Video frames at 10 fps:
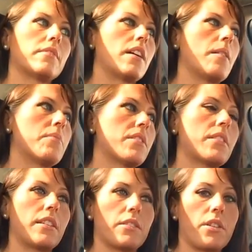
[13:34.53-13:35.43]
I'm
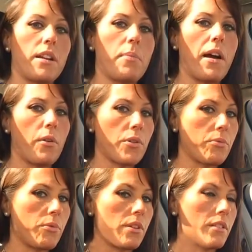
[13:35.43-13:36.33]
just gonna try to power
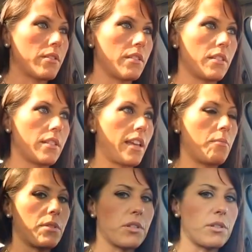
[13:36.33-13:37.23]
through this, and this
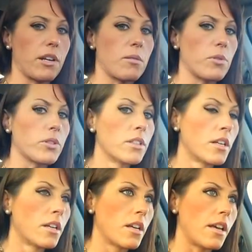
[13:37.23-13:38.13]
can't be too terrible.
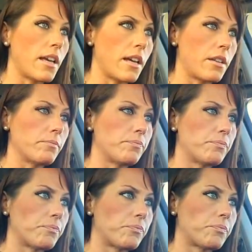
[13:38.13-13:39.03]
And
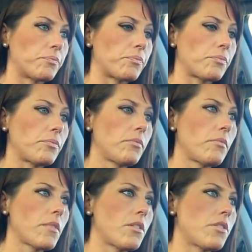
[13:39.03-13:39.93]

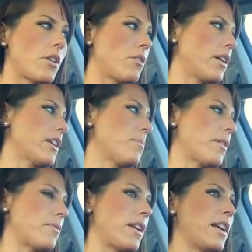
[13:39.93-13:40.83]
so I keep
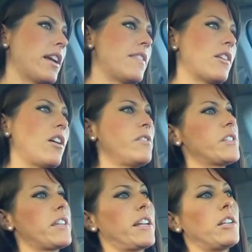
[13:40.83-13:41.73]
on running, and then all of a
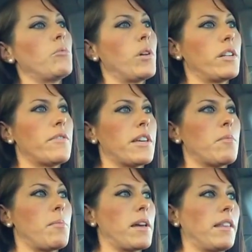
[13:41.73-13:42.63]
sudden, one of
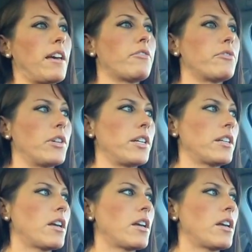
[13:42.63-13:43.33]
them on my left foot